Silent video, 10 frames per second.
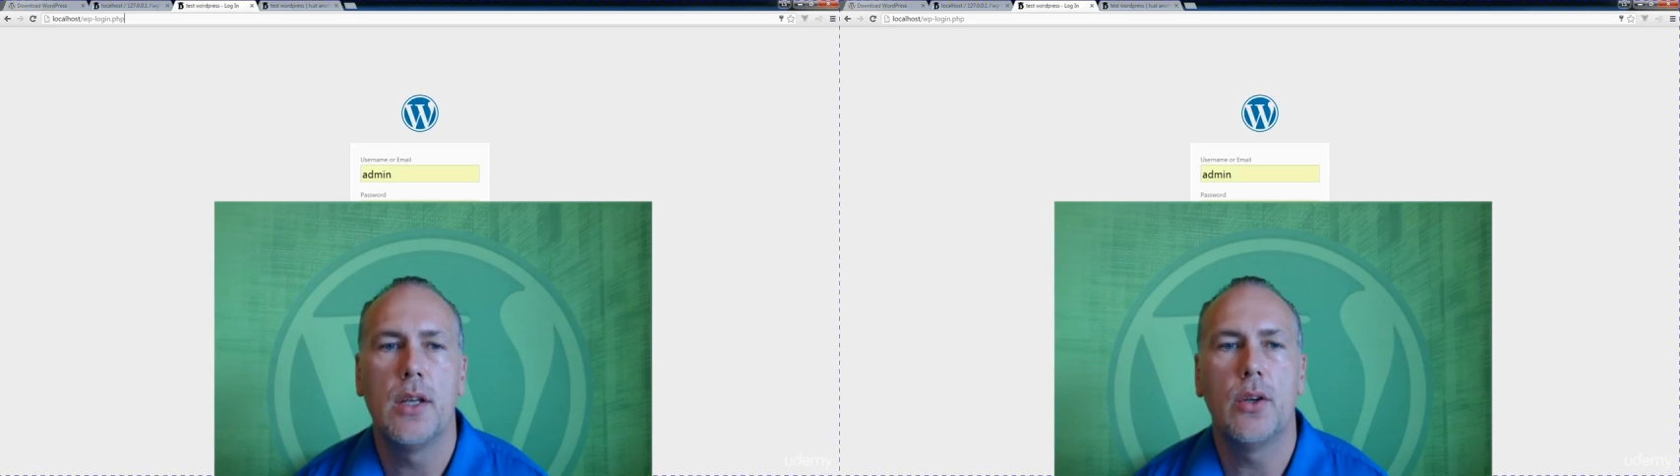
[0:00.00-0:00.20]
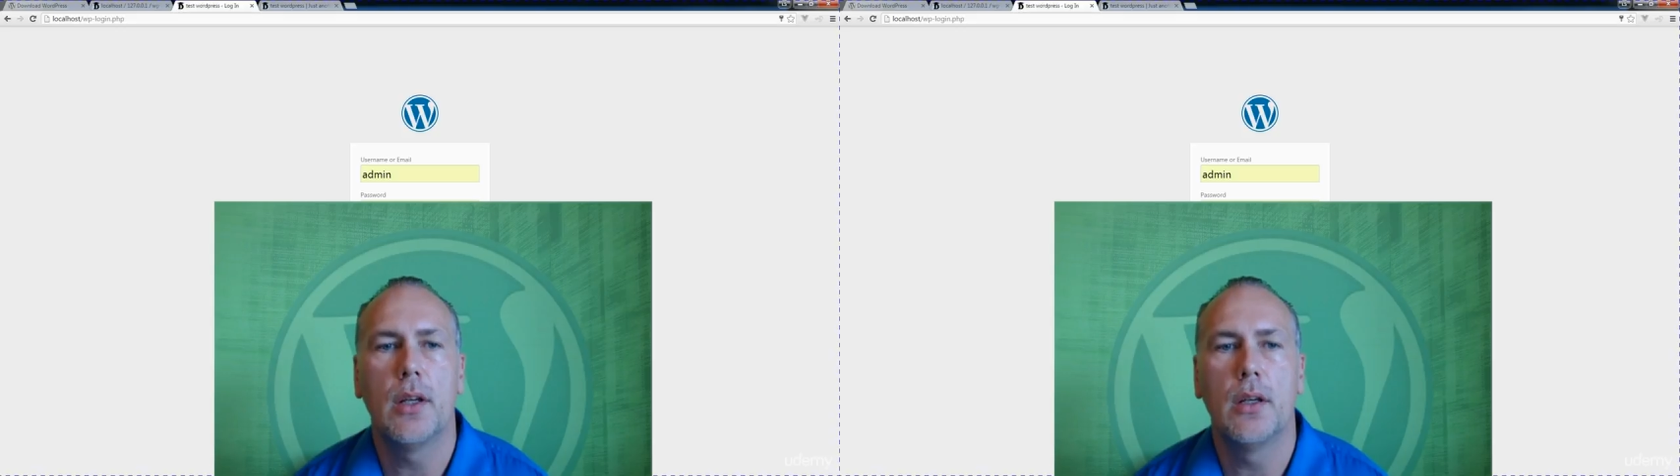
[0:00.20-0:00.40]

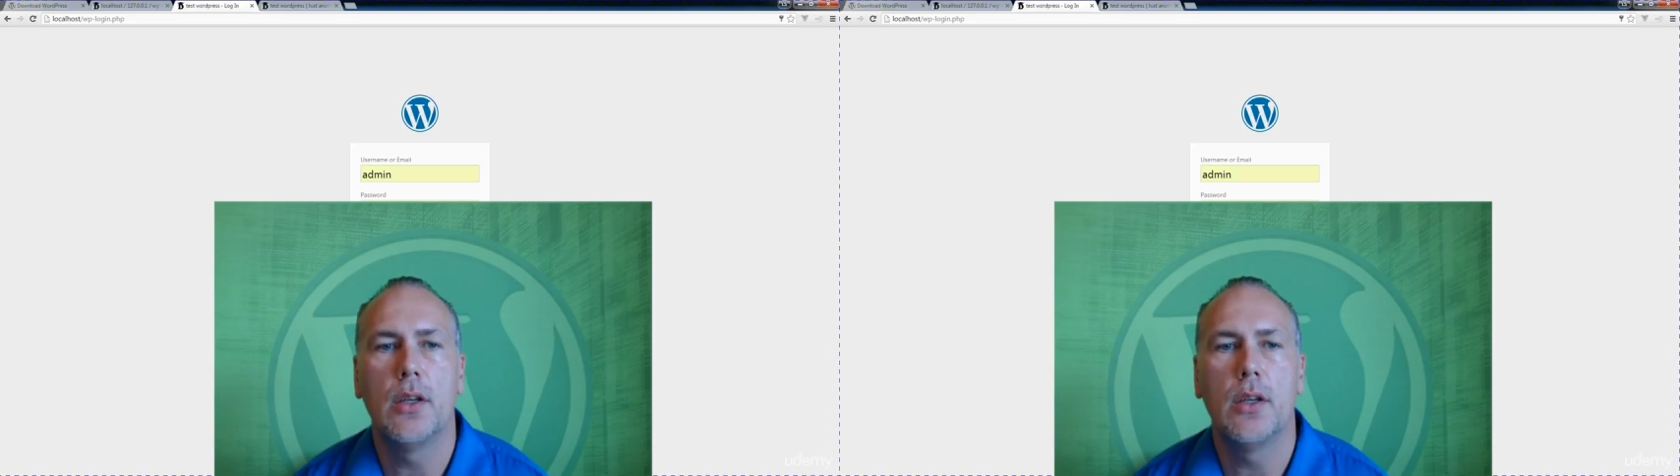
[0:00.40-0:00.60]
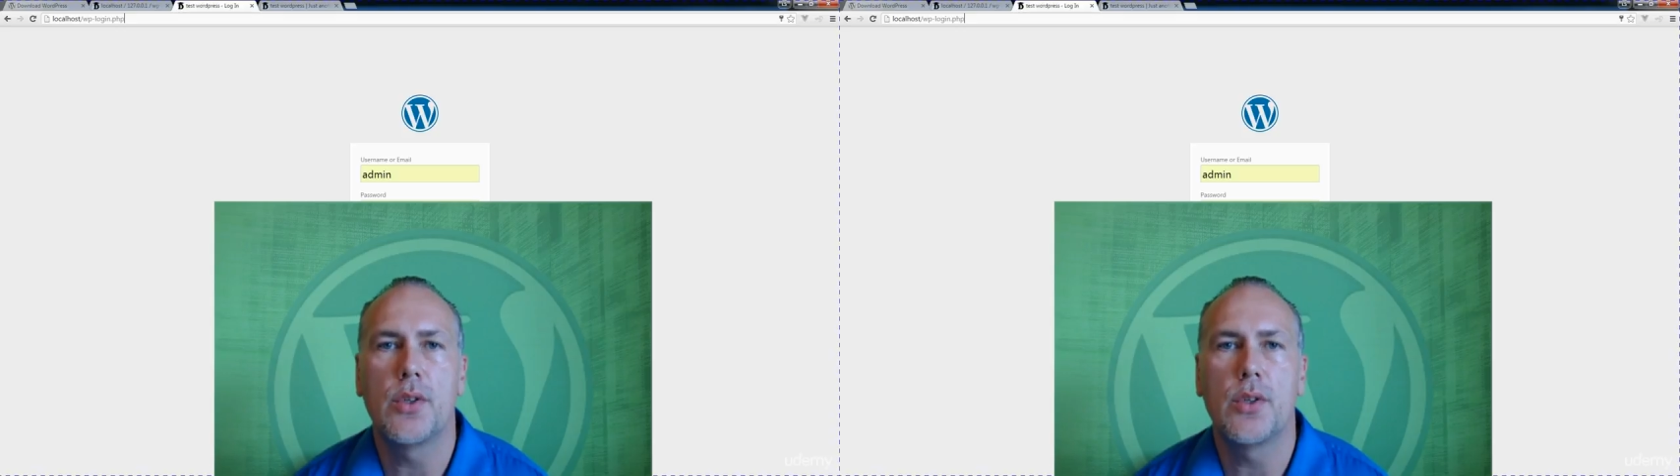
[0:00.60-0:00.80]
You
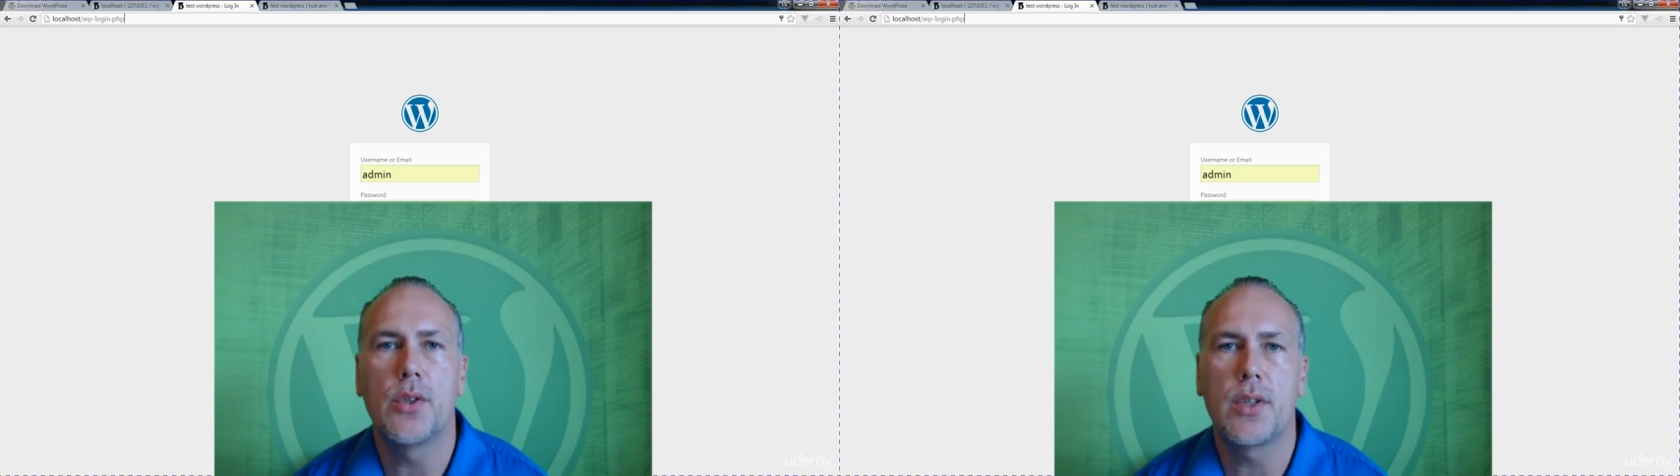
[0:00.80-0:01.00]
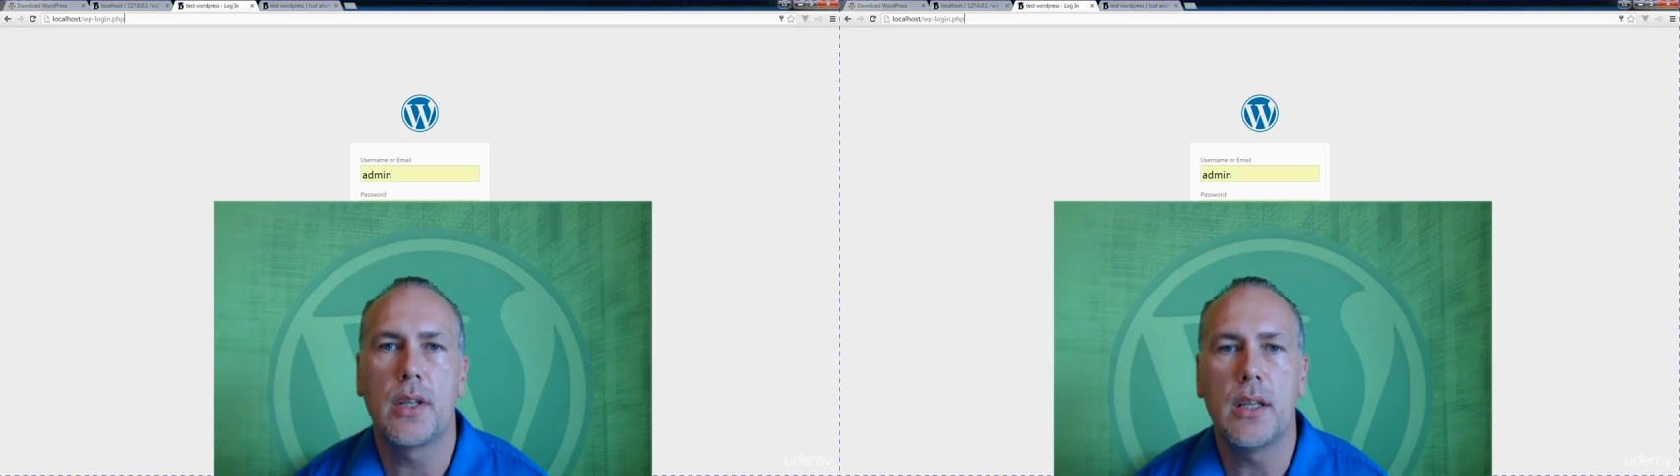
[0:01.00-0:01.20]
can
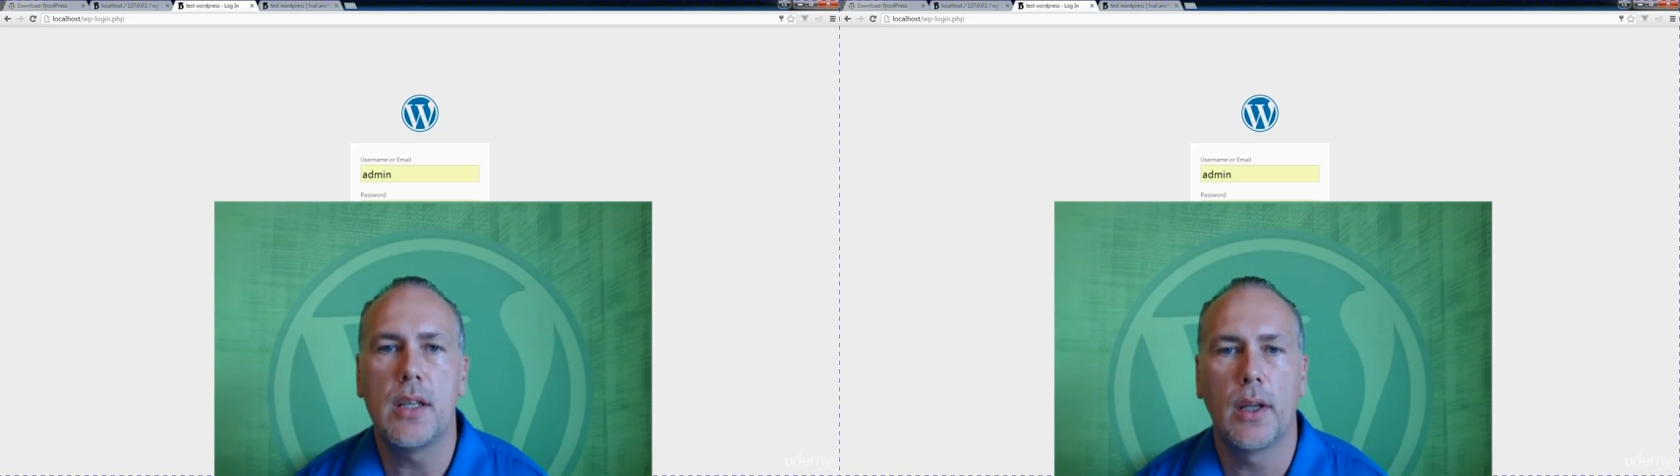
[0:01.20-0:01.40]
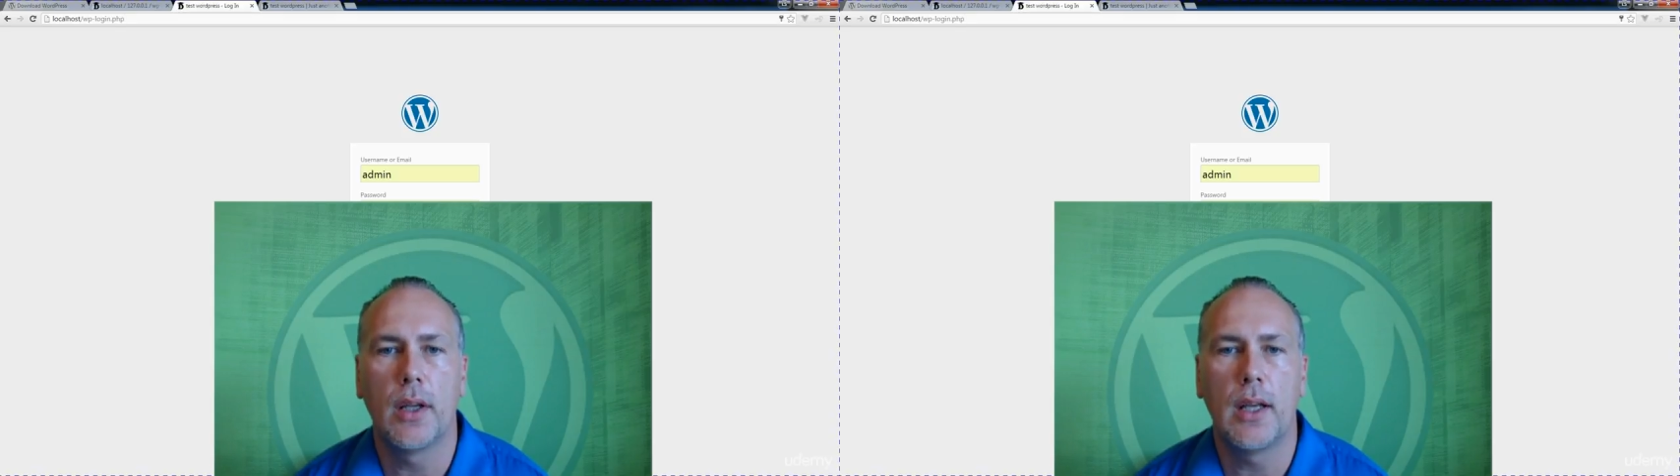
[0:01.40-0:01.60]
use the
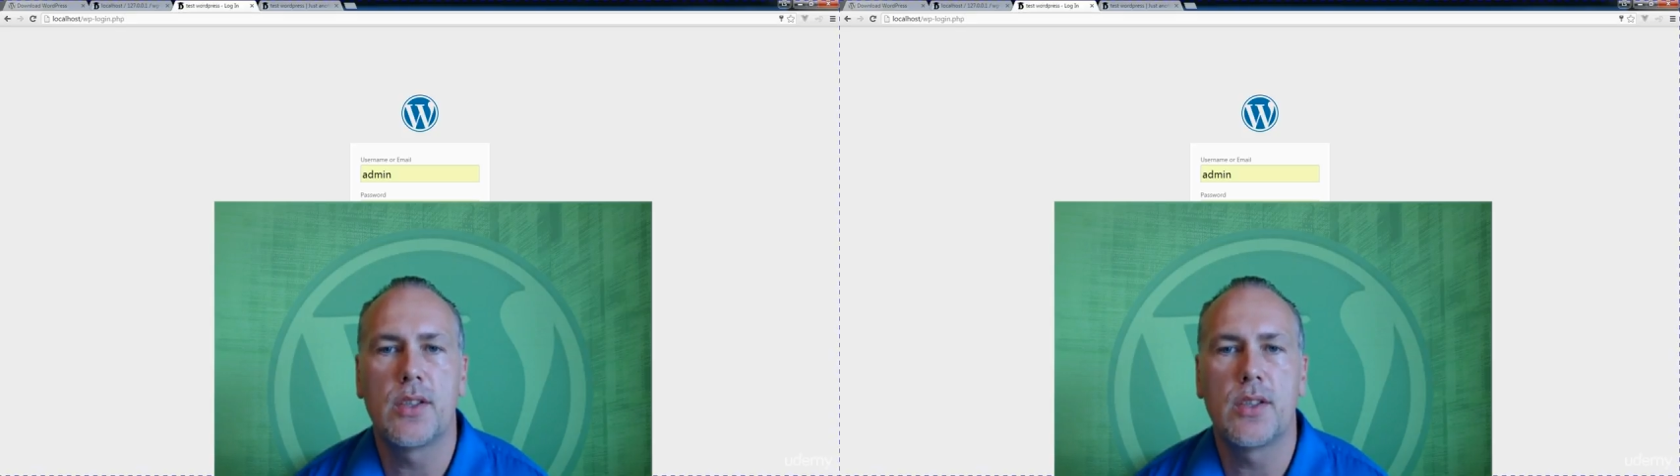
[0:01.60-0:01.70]
default